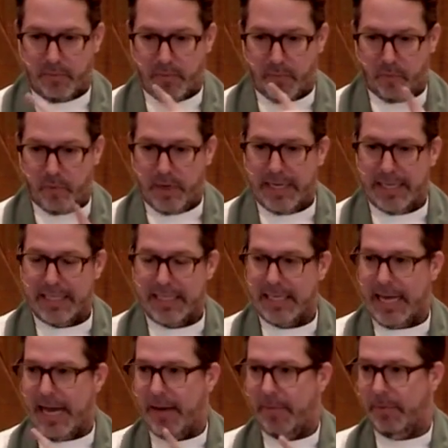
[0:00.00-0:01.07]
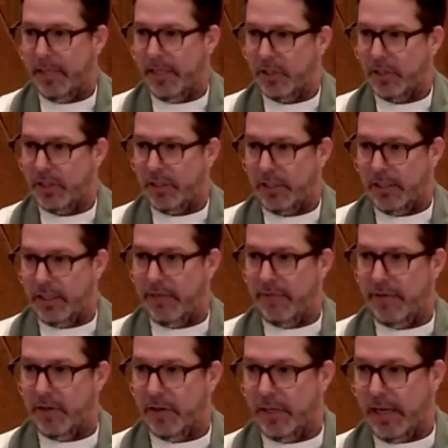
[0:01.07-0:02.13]
reestablish living
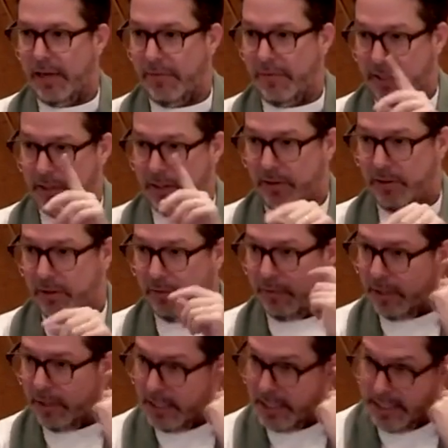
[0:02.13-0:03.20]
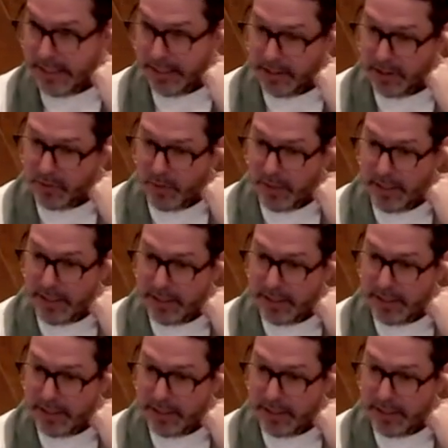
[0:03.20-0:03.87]
your life on two vertices. One is